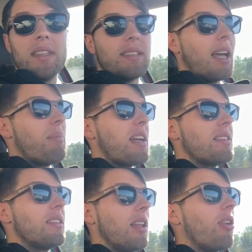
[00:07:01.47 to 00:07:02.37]
thing,
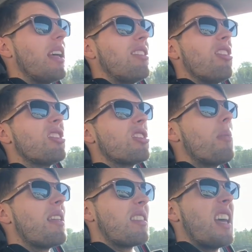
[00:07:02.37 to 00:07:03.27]
because literally there are so
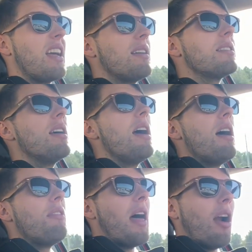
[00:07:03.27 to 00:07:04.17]
many things
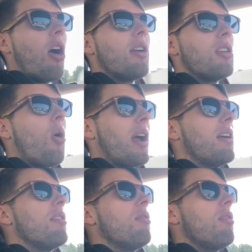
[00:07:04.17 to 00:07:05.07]
that aren't
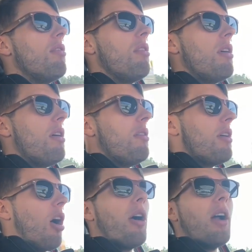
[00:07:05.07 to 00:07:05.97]

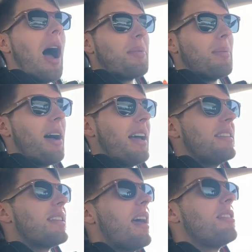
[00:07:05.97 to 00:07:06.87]

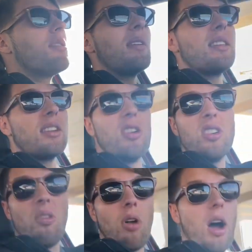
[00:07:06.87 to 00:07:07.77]
optimized, and so many things that could
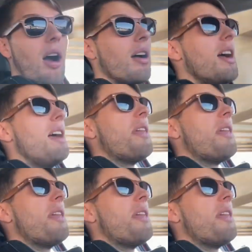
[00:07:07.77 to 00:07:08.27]
go wrong that